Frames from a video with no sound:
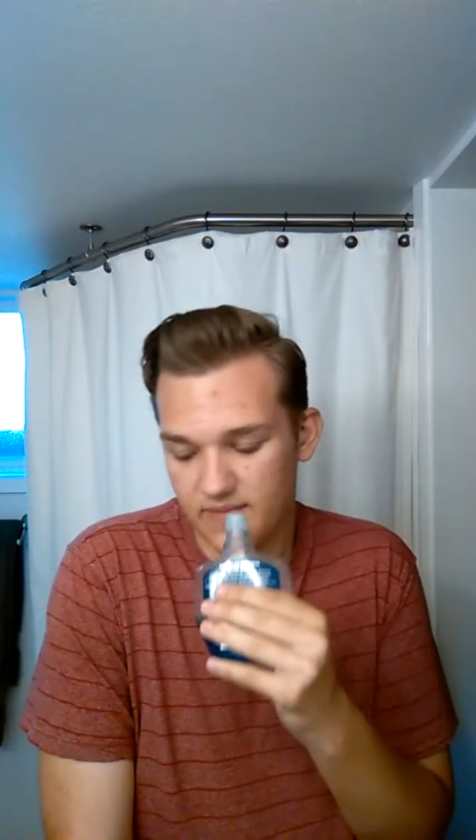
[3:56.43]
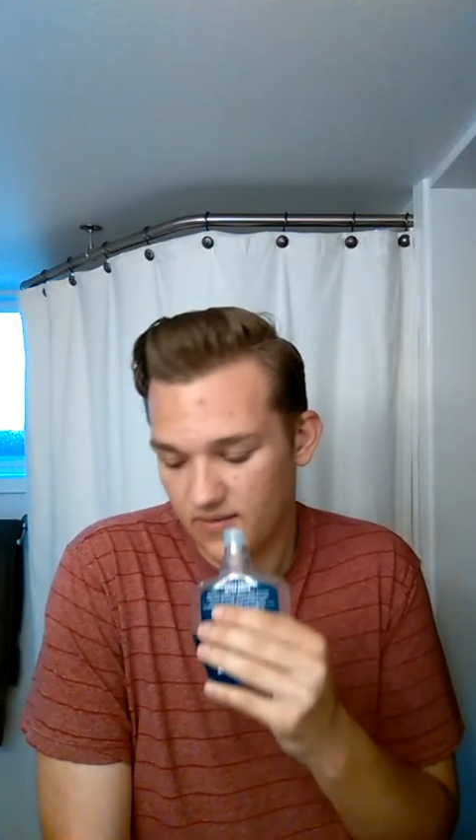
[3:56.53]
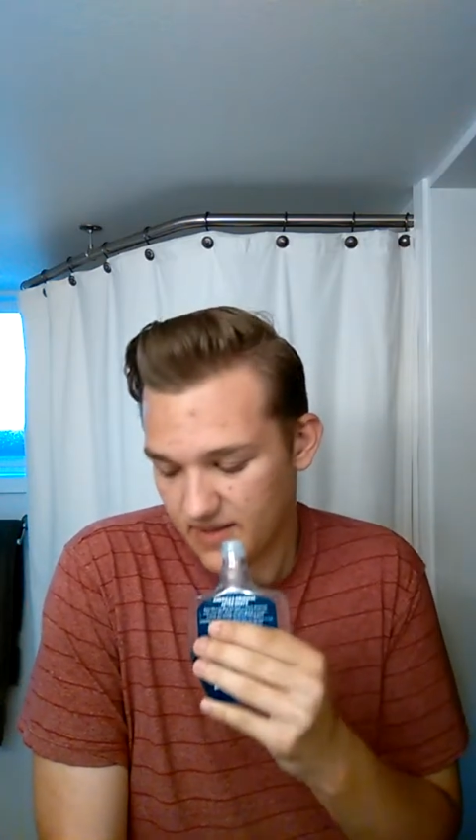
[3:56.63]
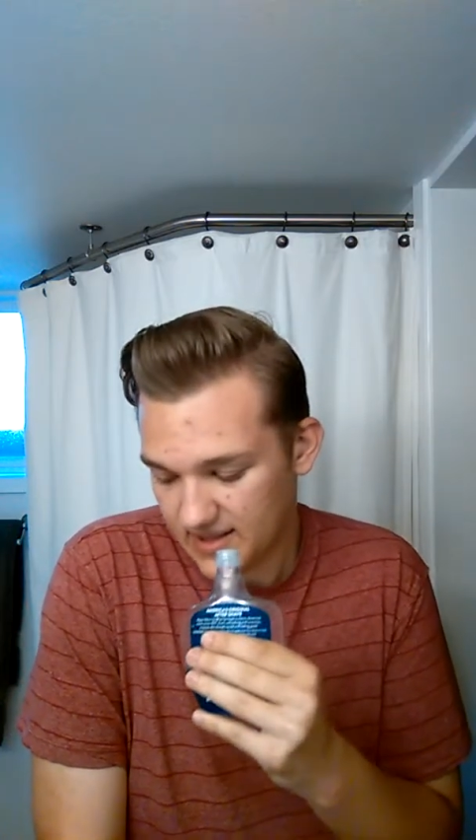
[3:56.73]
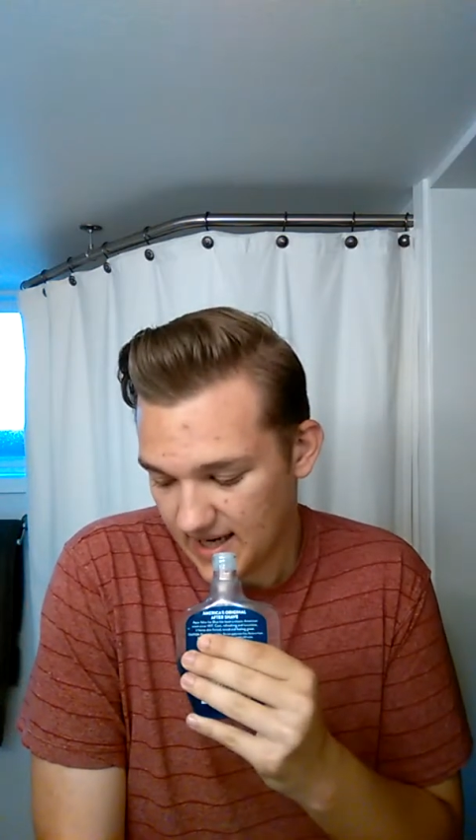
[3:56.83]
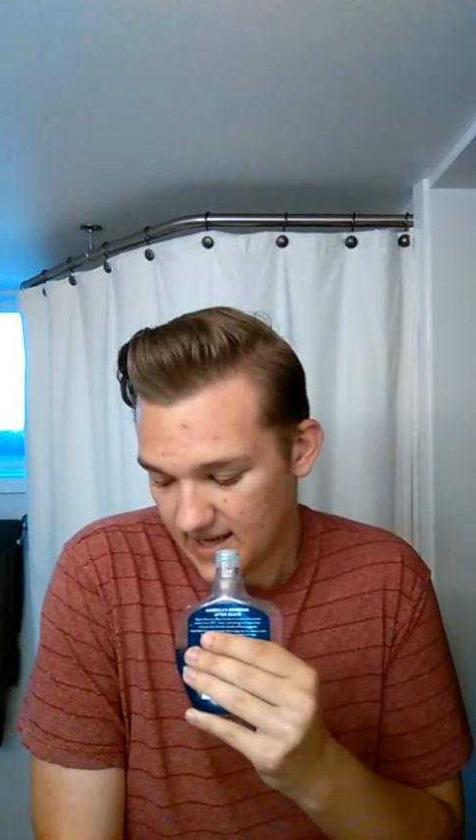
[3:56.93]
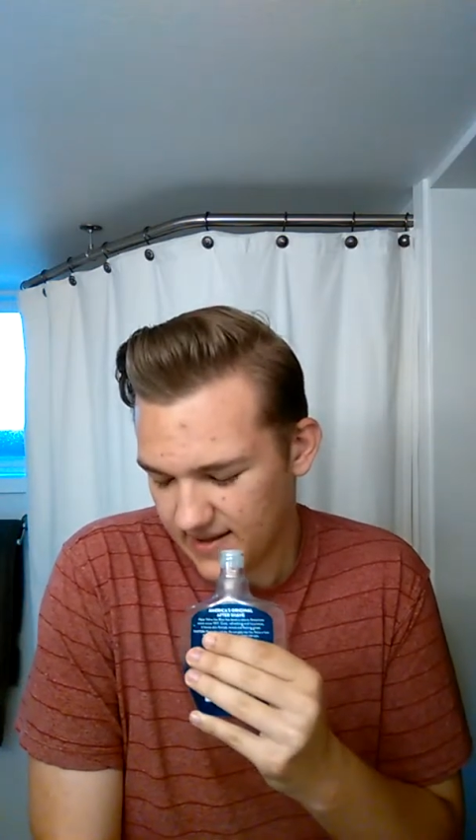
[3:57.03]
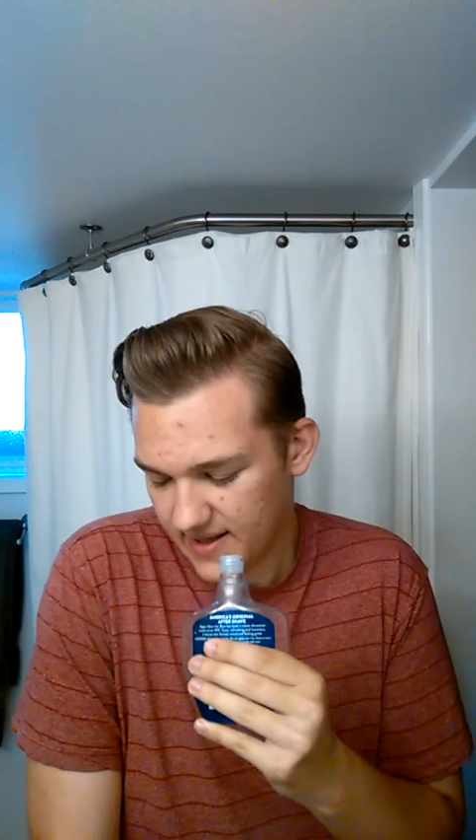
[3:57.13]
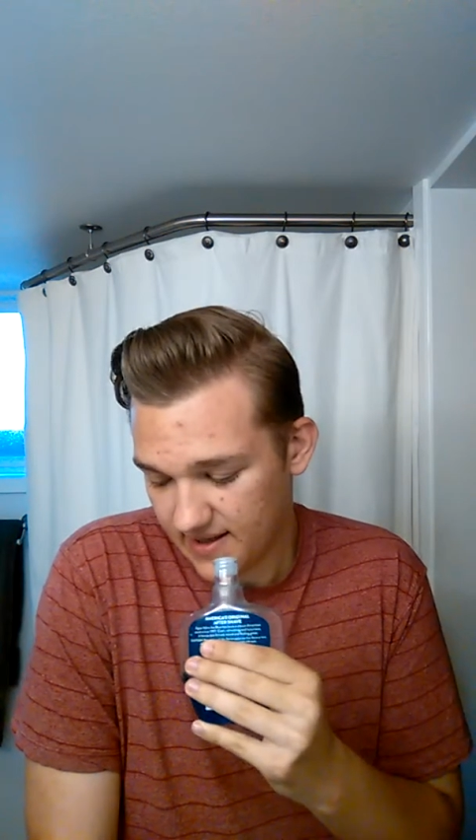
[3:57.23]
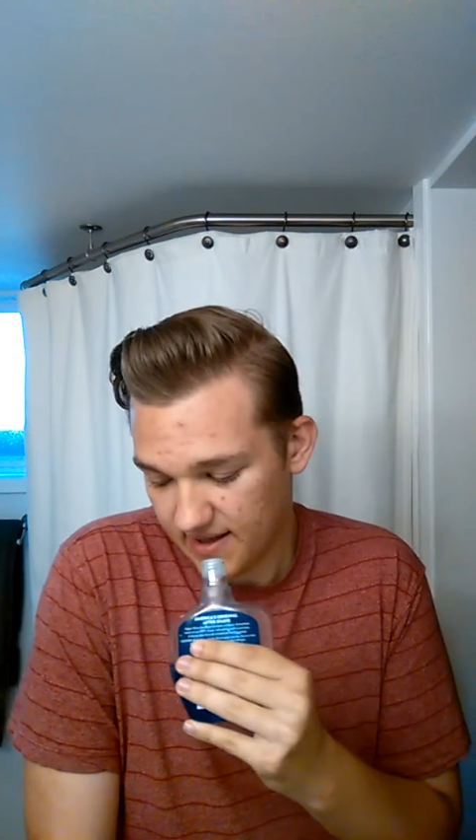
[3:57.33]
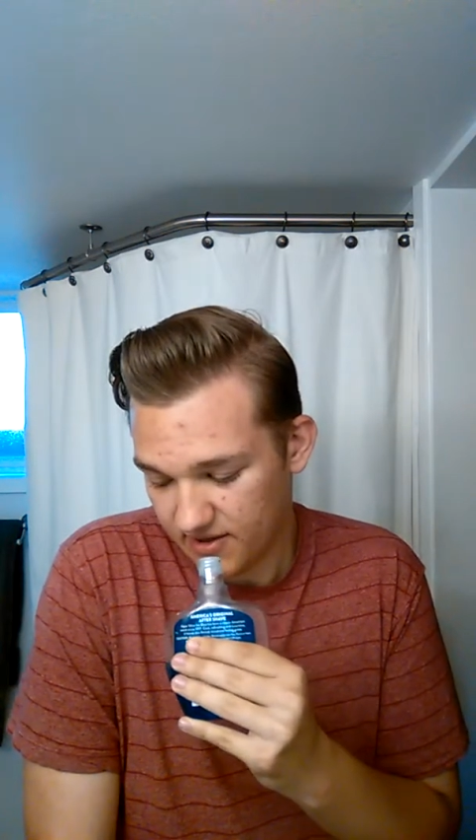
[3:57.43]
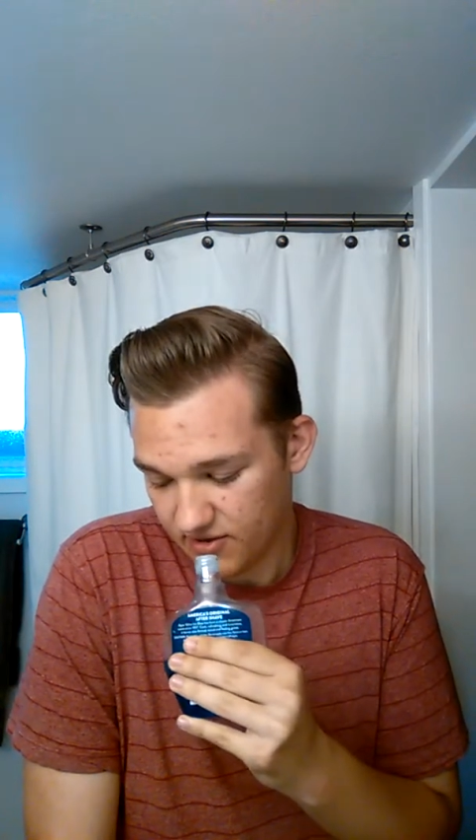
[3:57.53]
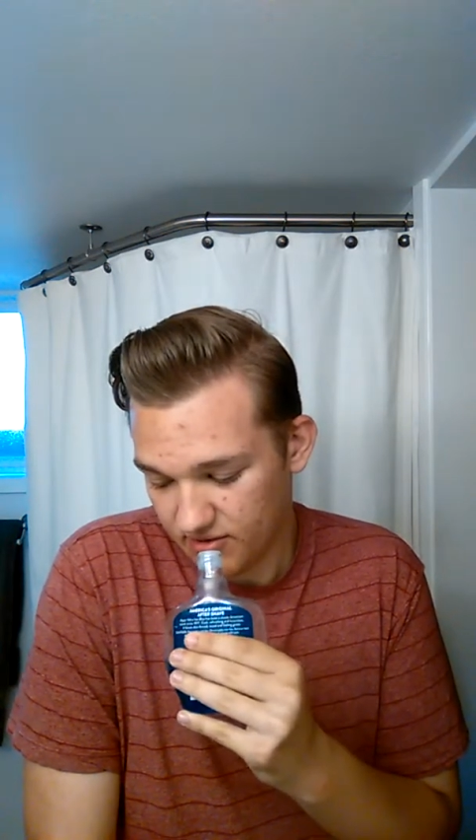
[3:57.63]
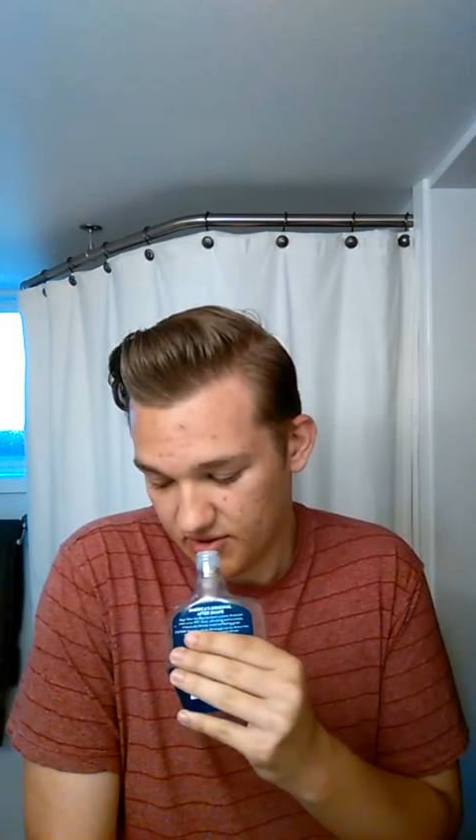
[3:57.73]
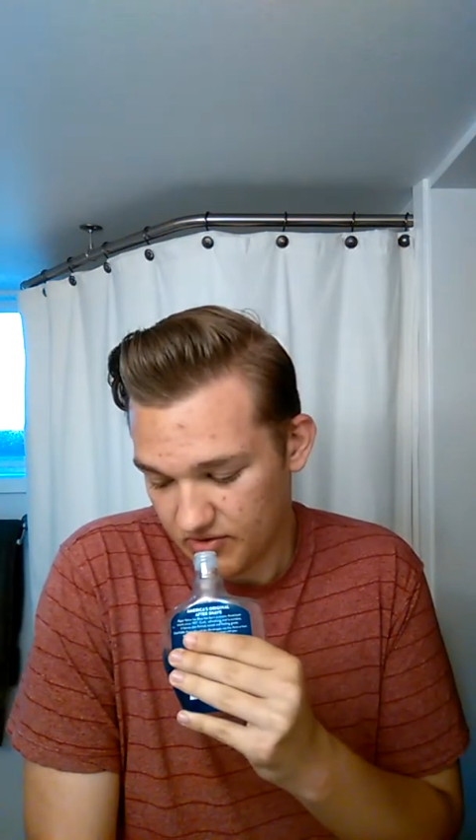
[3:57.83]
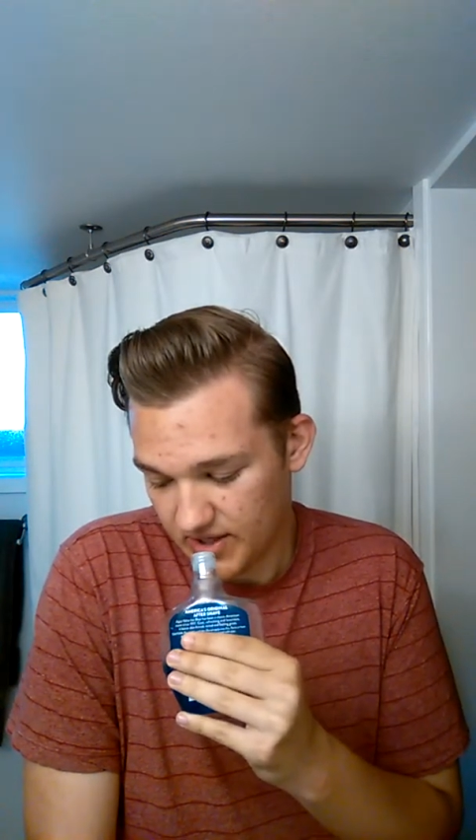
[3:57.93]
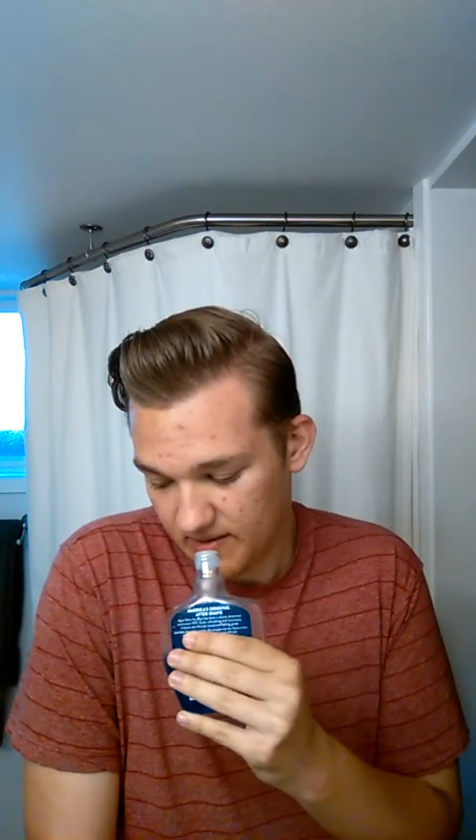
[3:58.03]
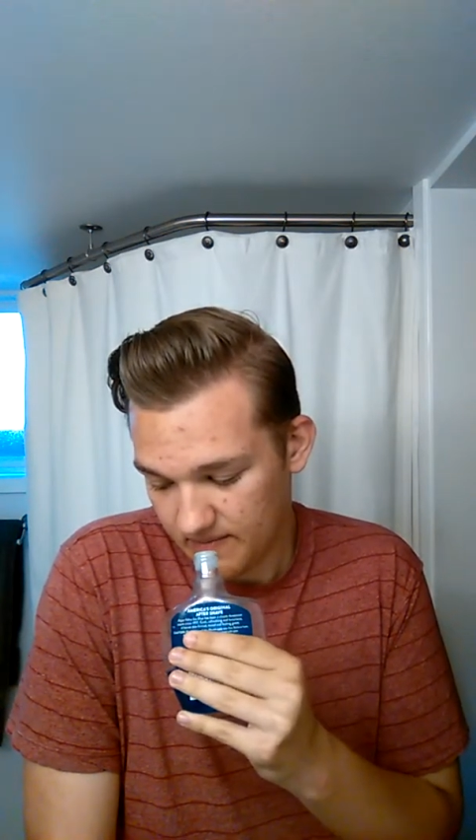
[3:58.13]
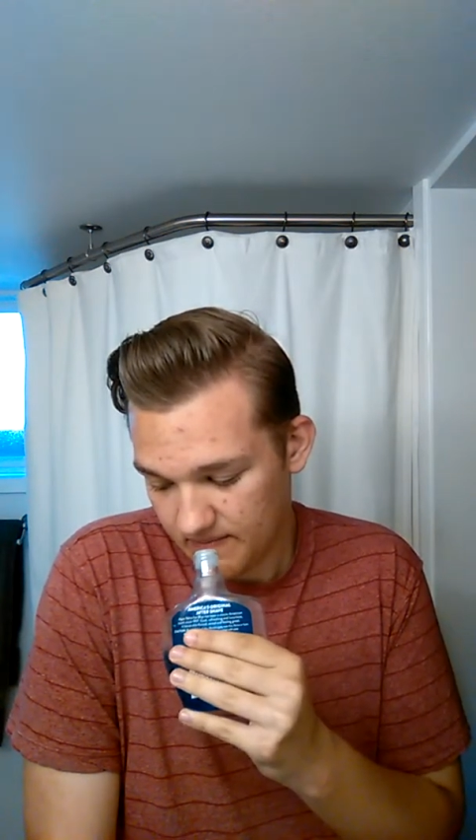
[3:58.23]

smelled metallic and ozone-y.